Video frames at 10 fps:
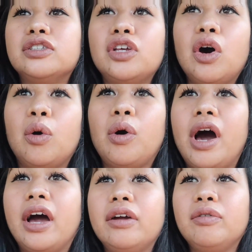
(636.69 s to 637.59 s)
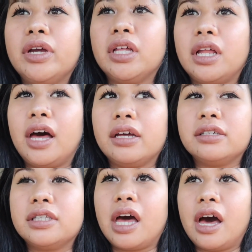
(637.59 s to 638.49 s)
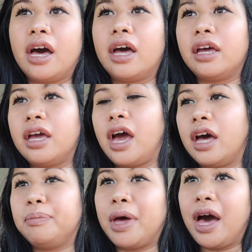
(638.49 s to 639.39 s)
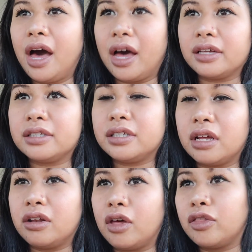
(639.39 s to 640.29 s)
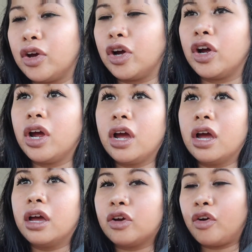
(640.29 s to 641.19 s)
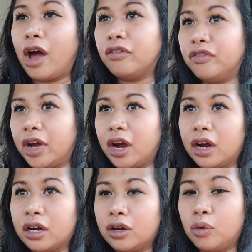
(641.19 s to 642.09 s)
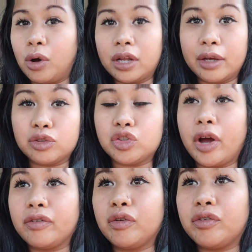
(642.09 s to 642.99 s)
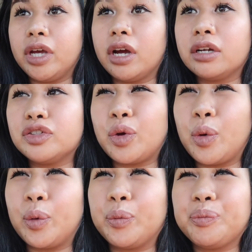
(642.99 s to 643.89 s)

So I realized that I had passed another craft fair while I was driving over here, so